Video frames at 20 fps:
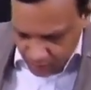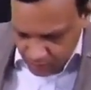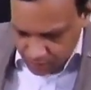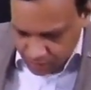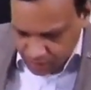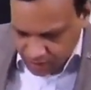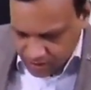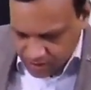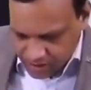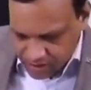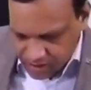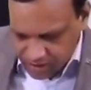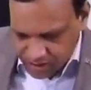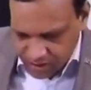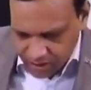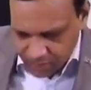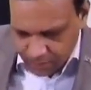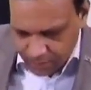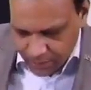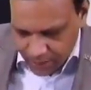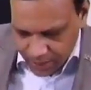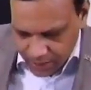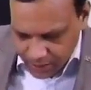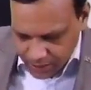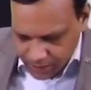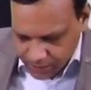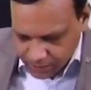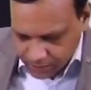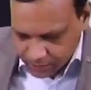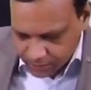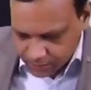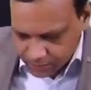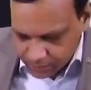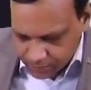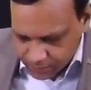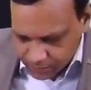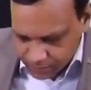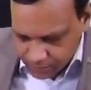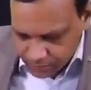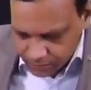this is the blood.
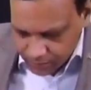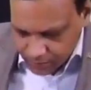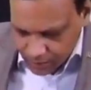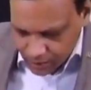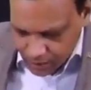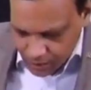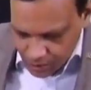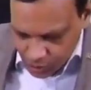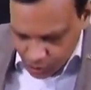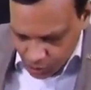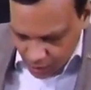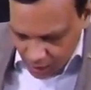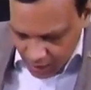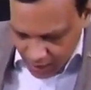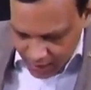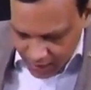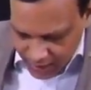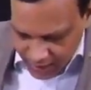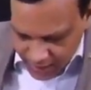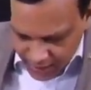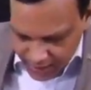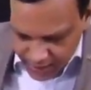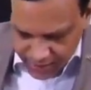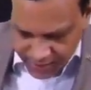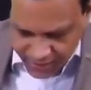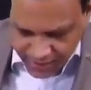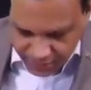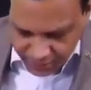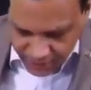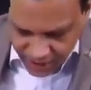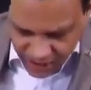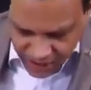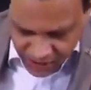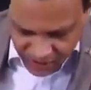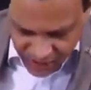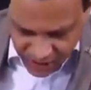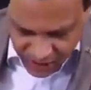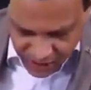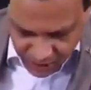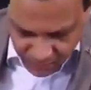So LDL receptors
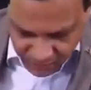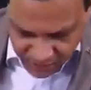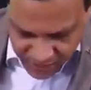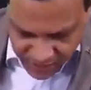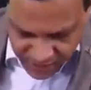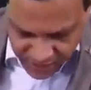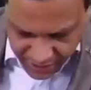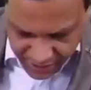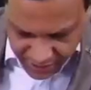which are present